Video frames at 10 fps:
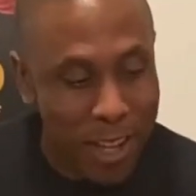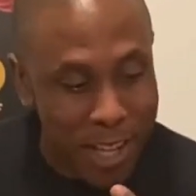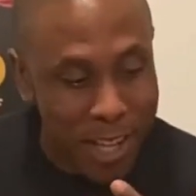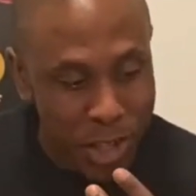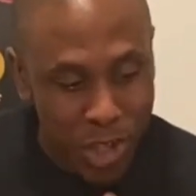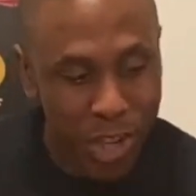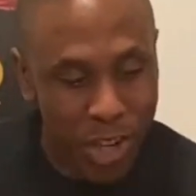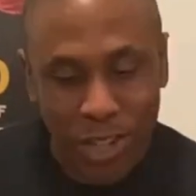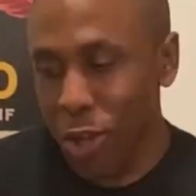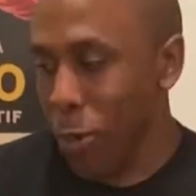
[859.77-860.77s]
in
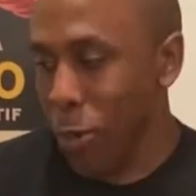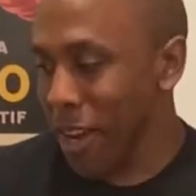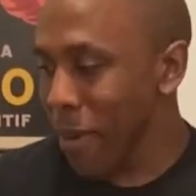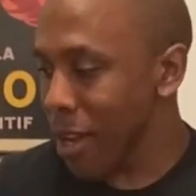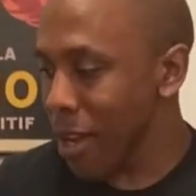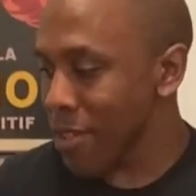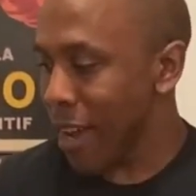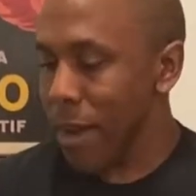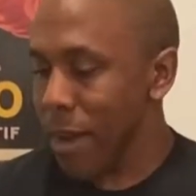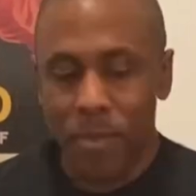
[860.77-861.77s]
just the quick amount of
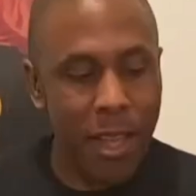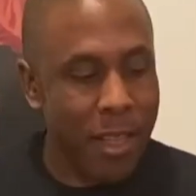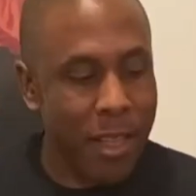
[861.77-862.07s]
time